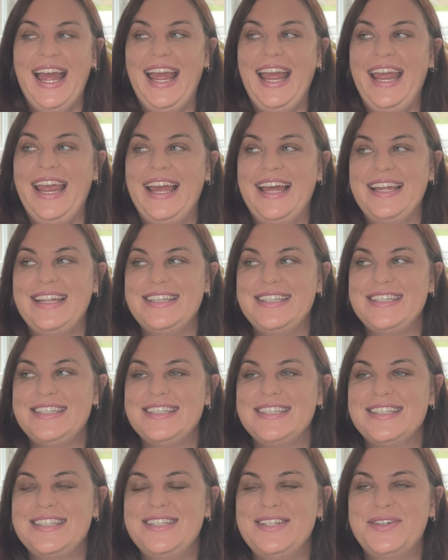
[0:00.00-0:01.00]
And
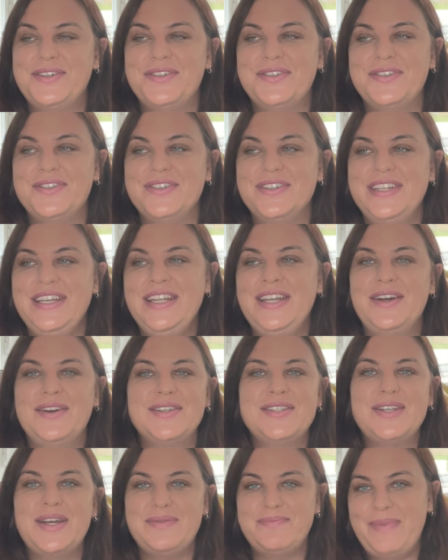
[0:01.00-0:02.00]
so,
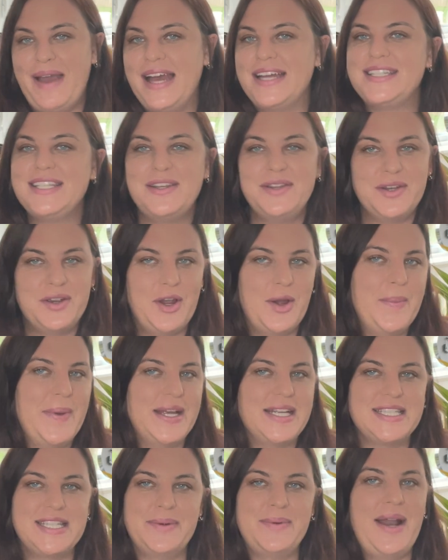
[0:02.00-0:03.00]
so I'm passing out the
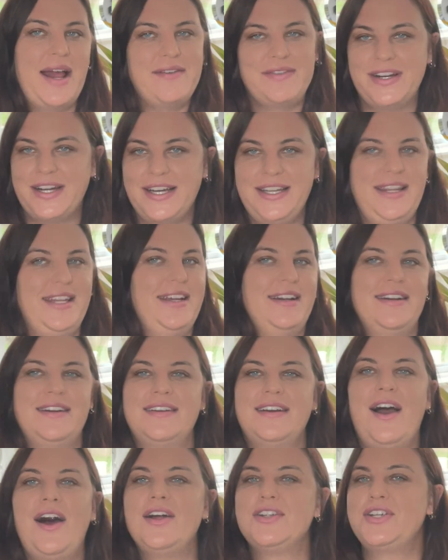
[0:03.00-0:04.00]
Chromebooks or whatever, and
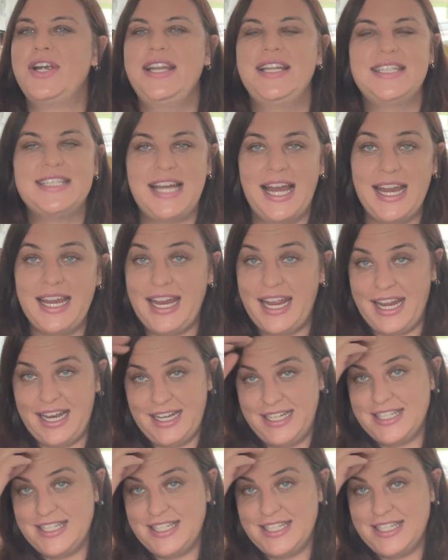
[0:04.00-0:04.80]
they're all trying to sign in.